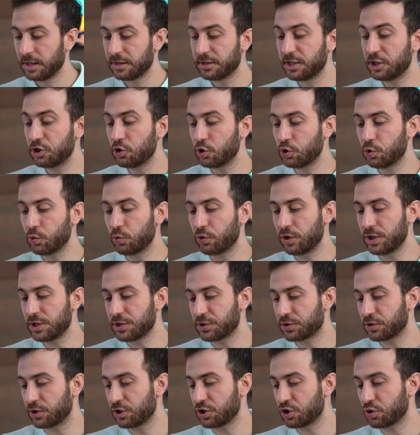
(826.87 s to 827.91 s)
Did you do
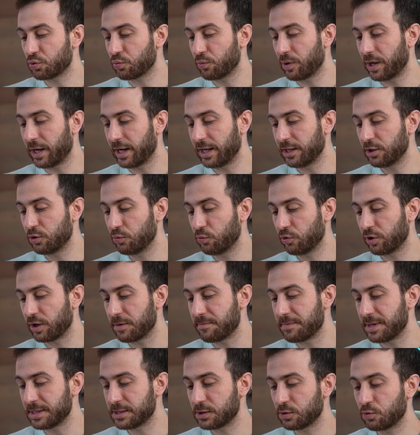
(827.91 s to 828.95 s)
research while you were in
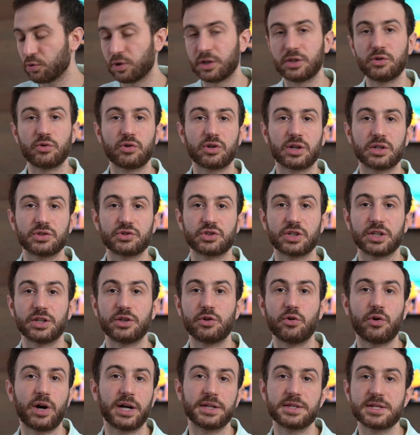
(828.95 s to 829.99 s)
med school in your country?
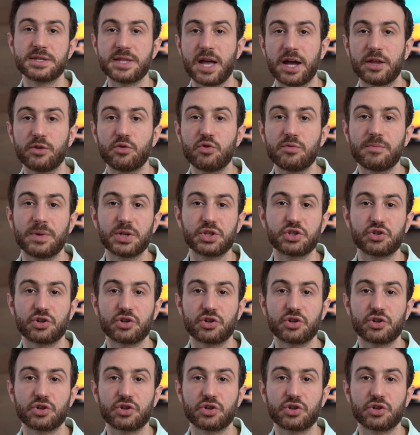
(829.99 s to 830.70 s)
No, I did not do much